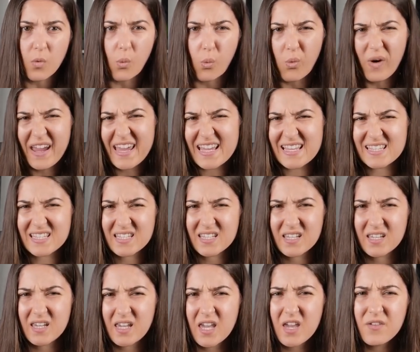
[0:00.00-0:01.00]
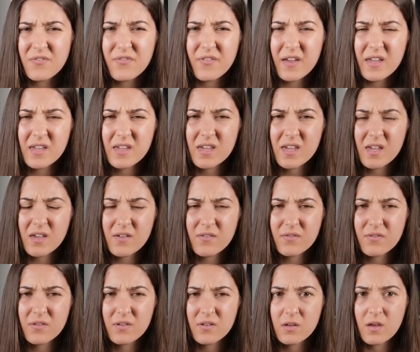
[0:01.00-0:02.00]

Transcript: Wait, if I give